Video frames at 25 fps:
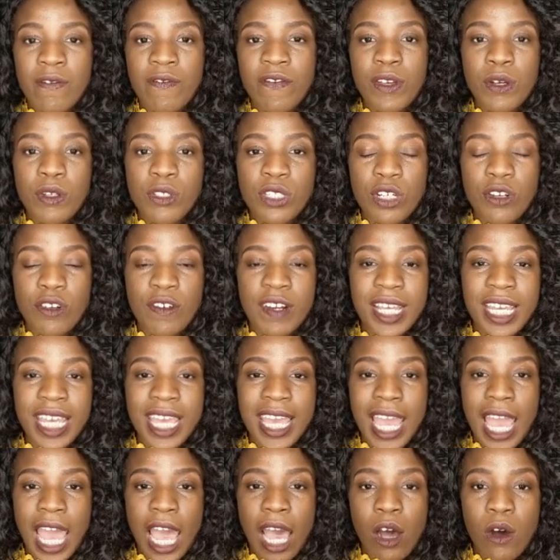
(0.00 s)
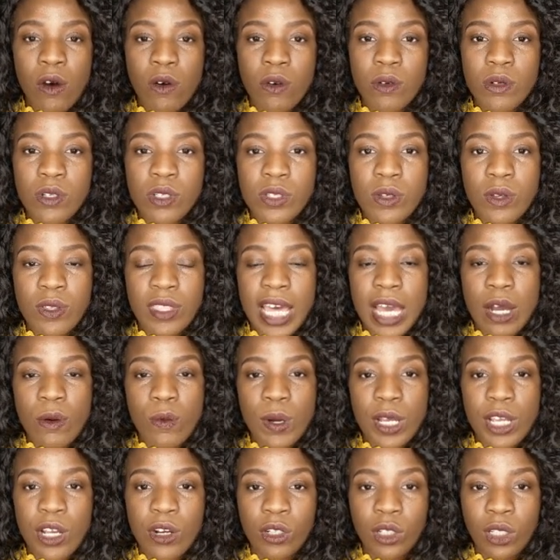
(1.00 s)
filtering it out so that
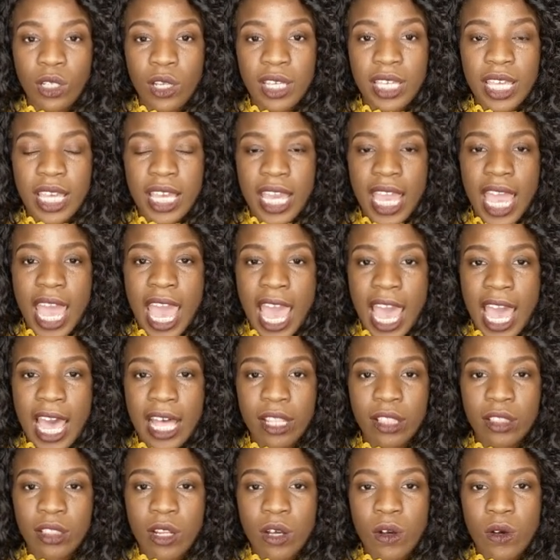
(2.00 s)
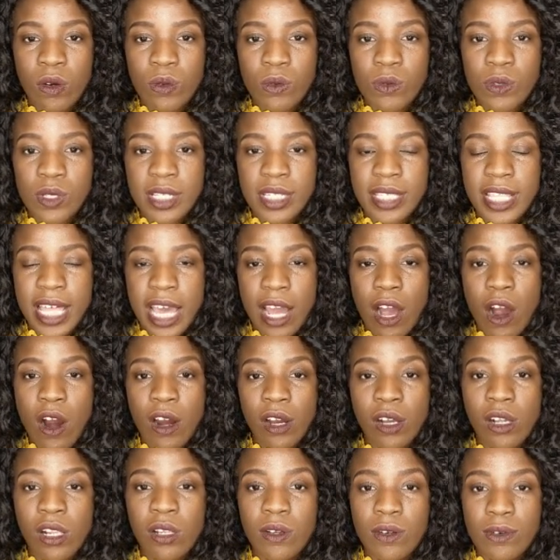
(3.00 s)
way you're looking at loans that
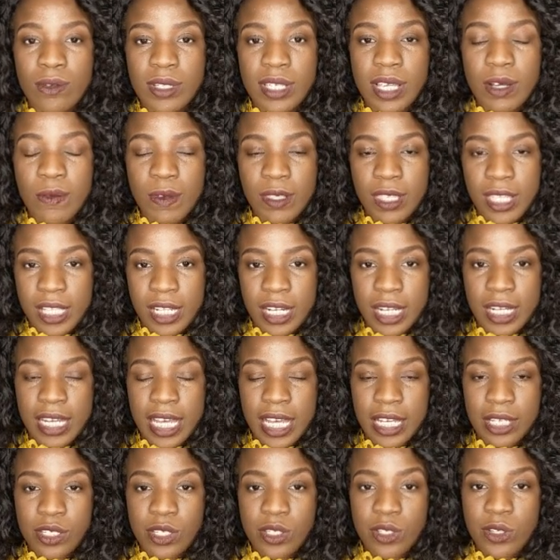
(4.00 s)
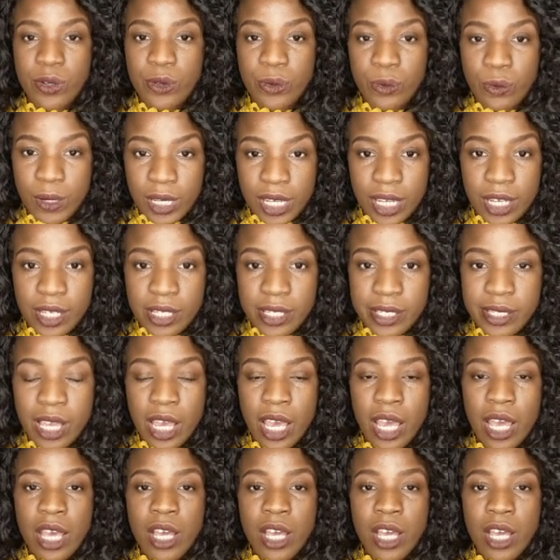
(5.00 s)
are closing within the next 2 weeks.